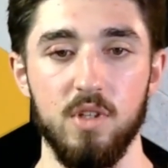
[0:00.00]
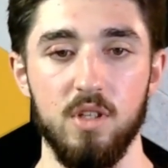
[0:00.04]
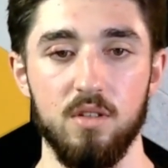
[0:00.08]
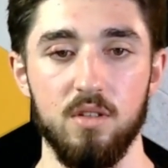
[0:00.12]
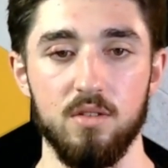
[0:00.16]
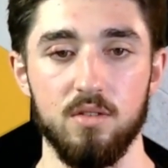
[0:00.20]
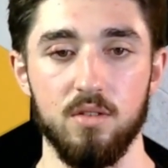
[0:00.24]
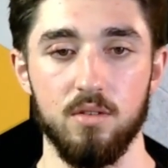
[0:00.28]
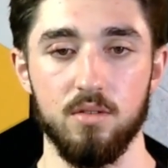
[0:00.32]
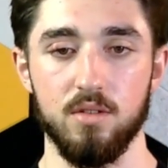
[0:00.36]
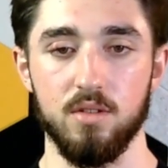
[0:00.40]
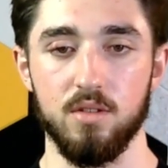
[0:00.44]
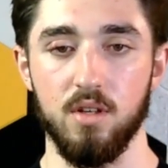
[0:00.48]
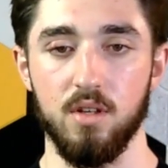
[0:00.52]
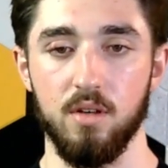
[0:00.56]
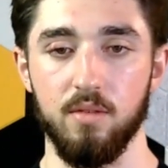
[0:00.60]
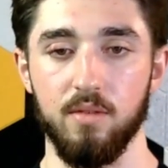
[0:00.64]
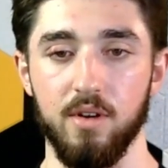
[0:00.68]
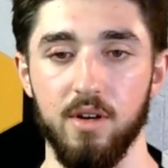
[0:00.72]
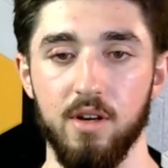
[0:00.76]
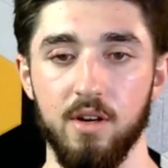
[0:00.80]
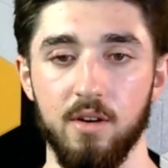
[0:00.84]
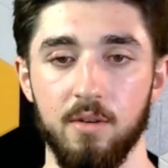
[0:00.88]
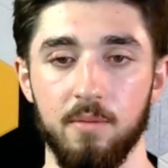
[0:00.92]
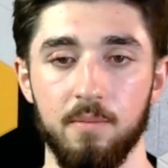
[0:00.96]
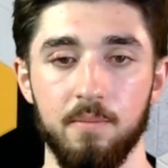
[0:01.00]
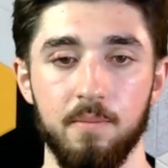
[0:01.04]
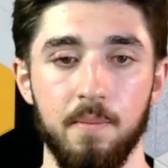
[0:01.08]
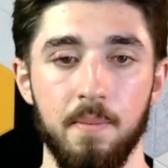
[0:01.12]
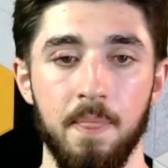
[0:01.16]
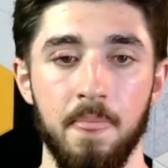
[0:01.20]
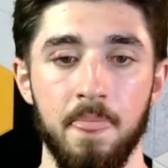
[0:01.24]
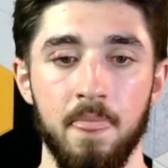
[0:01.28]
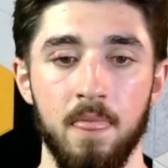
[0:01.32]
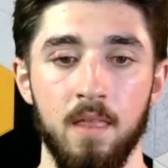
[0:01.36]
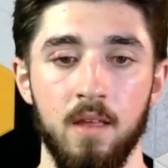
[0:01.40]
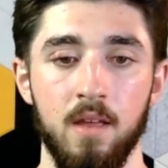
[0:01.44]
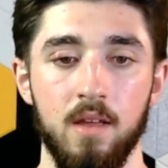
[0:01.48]
So let's just cover it here.
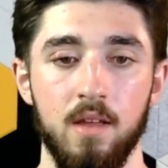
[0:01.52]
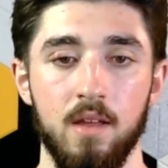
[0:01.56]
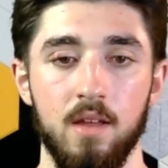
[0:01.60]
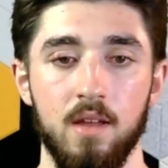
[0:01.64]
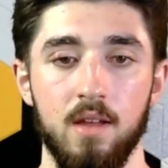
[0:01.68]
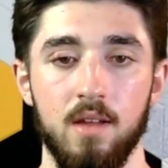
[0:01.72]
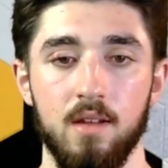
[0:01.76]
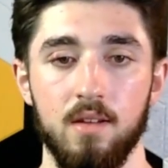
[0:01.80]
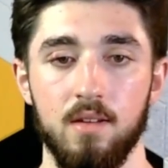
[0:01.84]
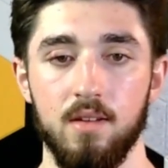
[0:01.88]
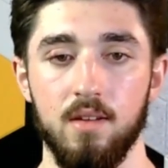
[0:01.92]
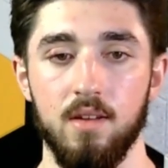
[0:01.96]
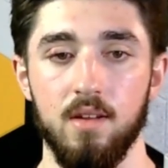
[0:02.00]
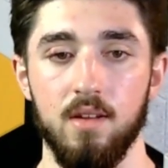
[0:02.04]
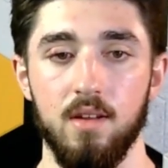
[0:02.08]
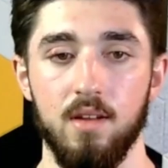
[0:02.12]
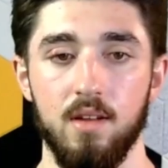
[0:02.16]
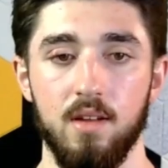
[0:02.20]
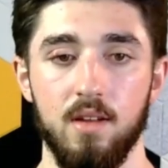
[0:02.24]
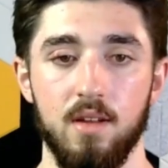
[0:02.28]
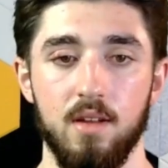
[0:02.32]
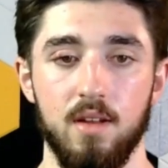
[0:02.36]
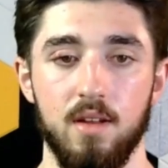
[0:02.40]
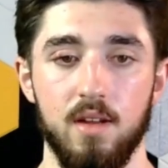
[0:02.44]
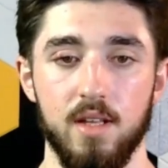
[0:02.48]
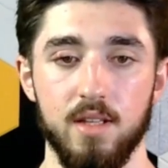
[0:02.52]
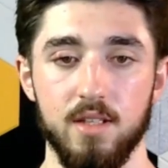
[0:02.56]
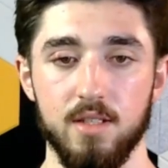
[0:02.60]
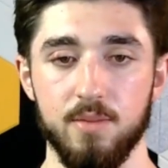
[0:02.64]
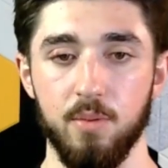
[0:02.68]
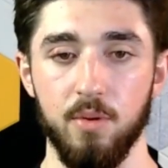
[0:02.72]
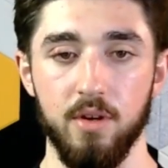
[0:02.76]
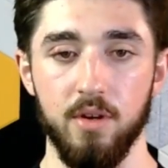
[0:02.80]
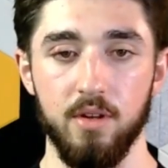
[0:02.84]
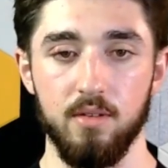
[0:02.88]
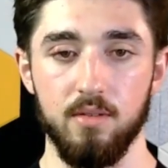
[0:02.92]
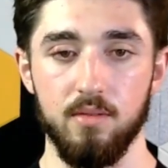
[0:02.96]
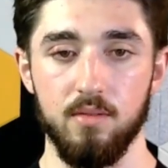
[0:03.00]
At this
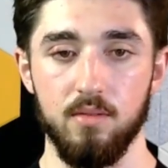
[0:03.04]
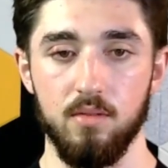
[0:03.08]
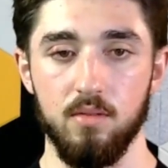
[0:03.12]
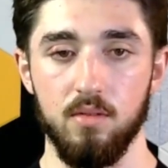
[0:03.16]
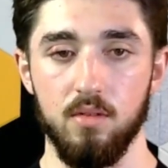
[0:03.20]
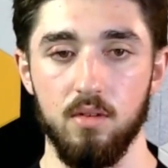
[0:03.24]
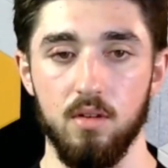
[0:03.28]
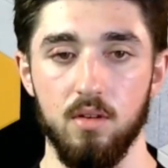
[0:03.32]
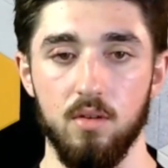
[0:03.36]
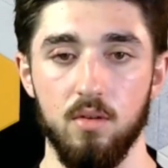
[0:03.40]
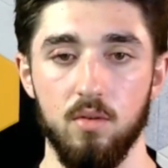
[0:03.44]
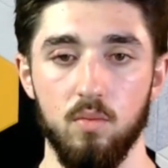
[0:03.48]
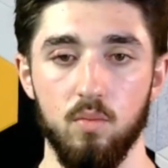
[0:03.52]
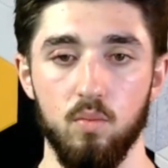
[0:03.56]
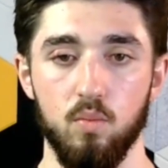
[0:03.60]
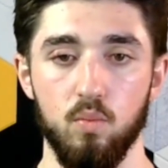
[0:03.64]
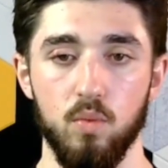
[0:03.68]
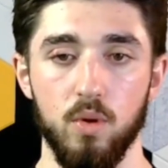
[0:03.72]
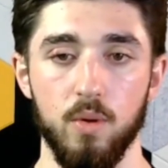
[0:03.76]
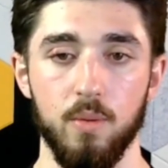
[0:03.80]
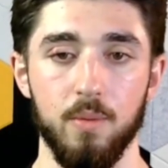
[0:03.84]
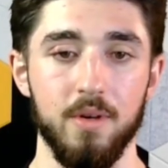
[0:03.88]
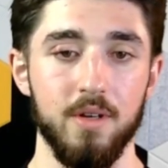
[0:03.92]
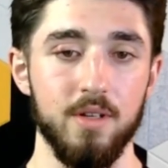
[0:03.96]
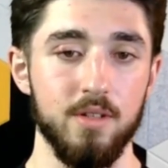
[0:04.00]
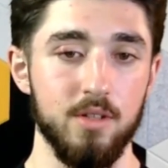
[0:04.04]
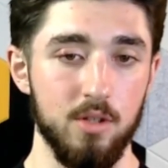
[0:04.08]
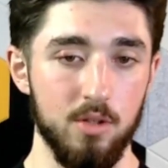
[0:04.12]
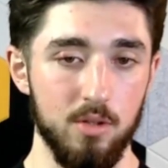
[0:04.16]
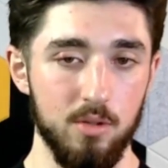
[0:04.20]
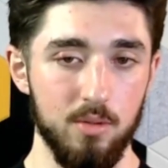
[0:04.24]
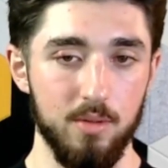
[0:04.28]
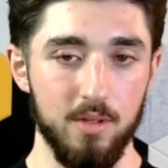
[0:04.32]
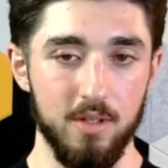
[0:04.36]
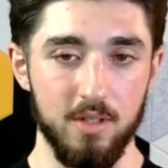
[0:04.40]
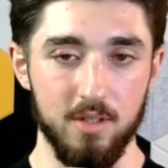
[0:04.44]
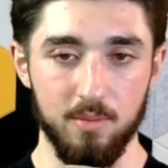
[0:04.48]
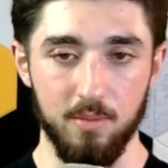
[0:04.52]
point, what we want to
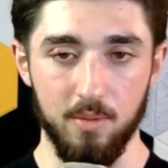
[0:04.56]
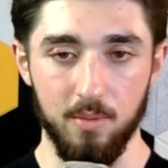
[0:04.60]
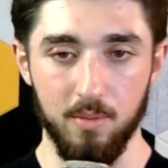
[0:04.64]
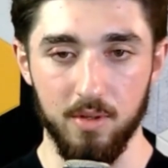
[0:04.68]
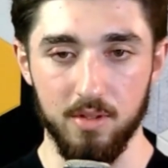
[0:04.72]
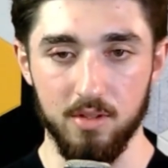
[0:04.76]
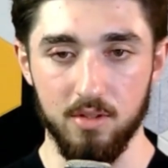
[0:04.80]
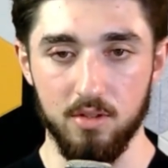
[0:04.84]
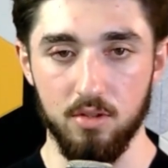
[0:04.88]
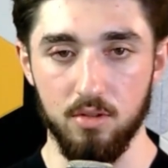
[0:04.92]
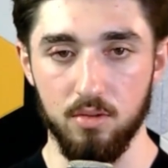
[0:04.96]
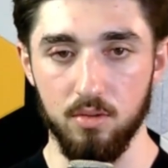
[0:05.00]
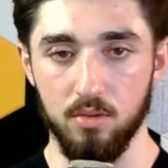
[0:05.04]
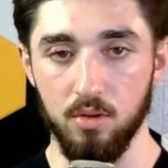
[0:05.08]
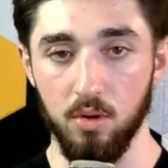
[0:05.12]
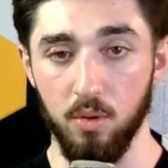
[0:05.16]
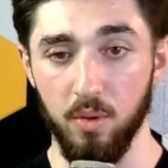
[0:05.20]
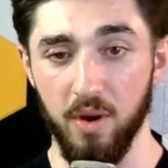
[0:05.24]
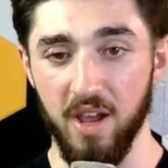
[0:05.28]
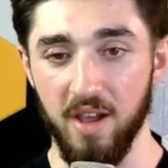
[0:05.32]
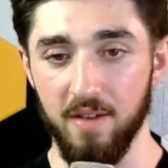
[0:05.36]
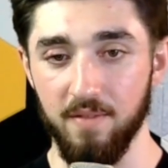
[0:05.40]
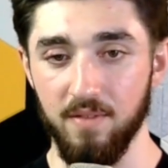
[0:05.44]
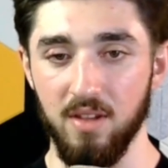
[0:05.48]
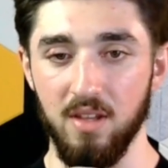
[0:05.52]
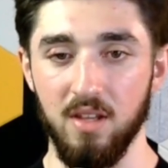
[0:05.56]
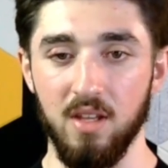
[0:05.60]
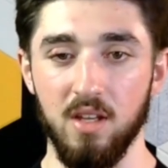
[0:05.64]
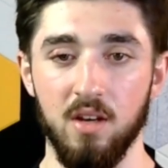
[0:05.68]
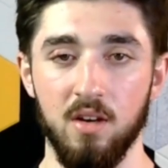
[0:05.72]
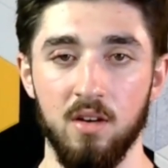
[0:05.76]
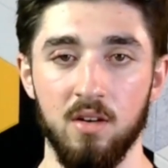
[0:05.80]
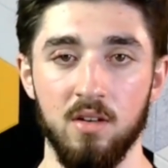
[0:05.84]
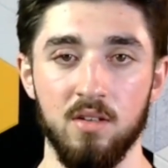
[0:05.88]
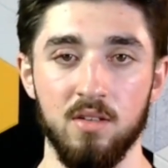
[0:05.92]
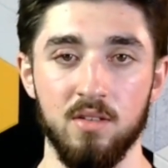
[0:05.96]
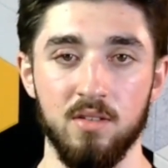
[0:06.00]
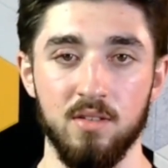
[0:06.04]
do is we want to go heavy
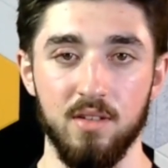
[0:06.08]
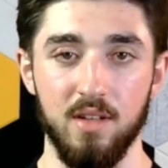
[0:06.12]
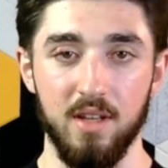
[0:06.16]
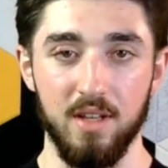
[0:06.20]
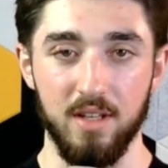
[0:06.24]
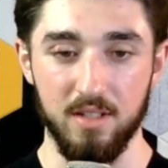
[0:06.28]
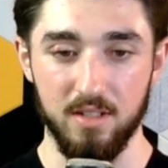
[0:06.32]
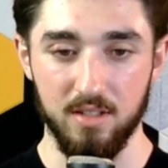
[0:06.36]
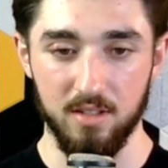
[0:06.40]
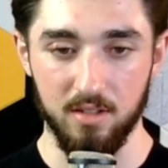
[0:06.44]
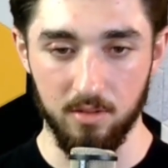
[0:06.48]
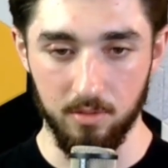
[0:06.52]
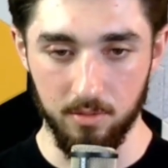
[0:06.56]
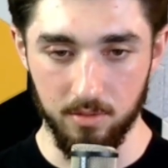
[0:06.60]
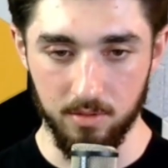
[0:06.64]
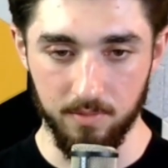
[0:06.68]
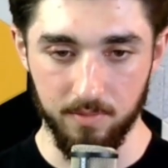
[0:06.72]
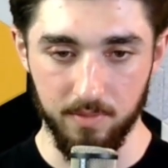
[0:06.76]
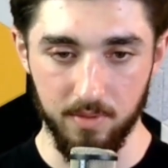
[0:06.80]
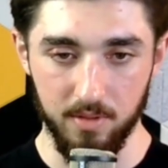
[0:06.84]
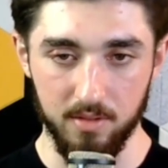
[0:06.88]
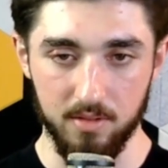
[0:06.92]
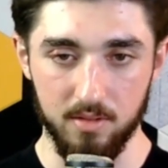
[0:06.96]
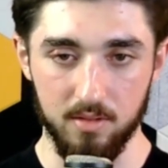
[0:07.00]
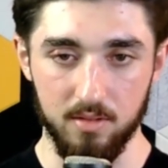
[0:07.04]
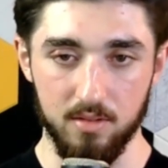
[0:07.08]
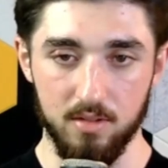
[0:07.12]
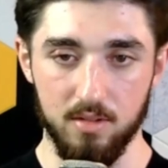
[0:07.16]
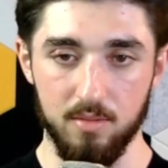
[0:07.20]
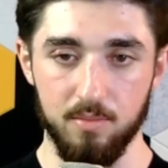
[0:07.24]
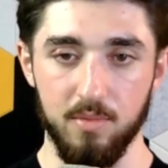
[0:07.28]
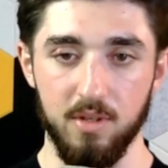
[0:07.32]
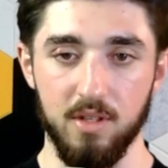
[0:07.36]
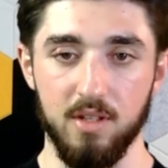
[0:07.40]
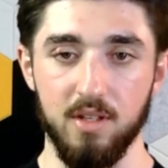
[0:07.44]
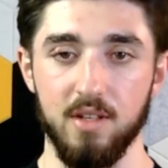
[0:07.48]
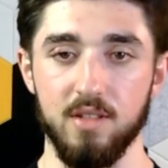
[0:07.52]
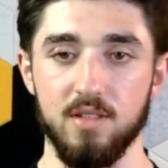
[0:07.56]
on exclusion filters,
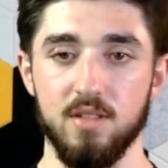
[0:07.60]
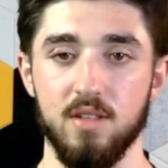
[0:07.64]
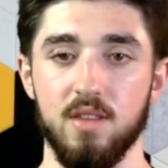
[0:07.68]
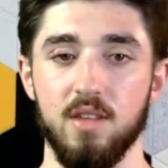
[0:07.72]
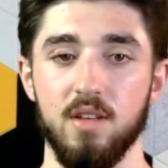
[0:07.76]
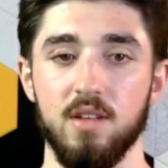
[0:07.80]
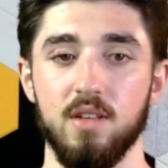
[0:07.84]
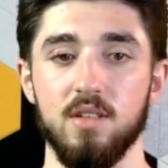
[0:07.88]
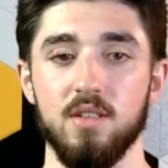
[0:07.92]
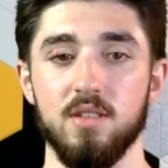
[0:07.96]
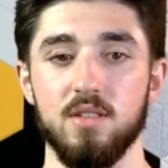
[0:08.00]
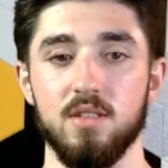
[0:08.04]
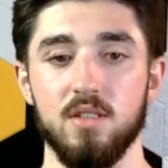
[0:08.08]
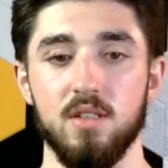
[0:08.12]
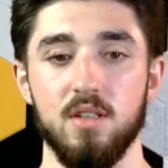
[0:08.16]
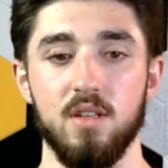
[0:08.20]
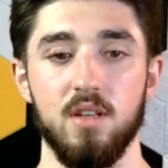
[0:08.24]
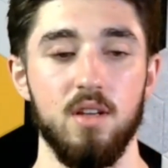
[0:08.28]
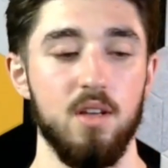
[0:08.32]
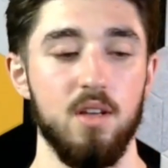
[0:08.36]
because the thing is,